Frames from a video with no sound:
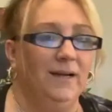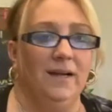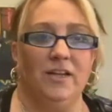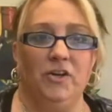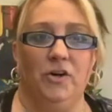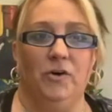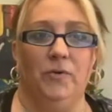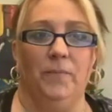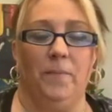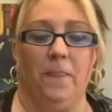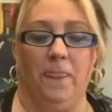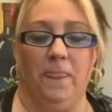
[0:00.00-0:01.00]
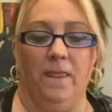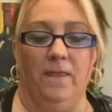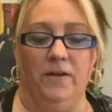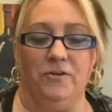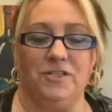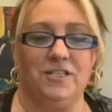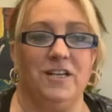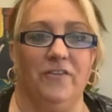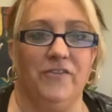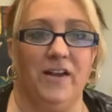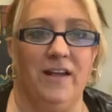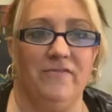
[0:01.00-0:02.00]
You know, there's stuff
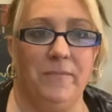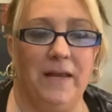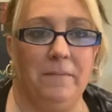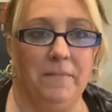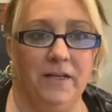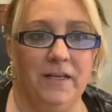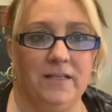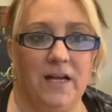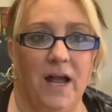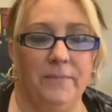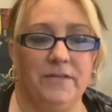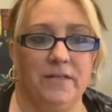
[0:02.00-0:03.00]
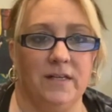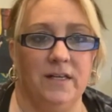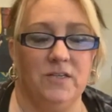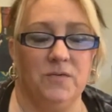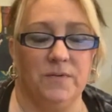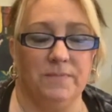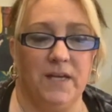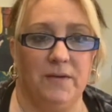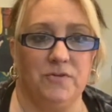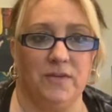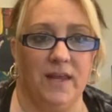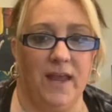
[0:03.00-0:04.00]
that I've made a million times, and the kids sometimes
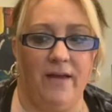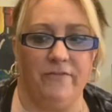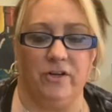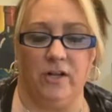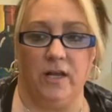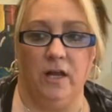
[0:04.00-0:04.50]
when they have it, they're like,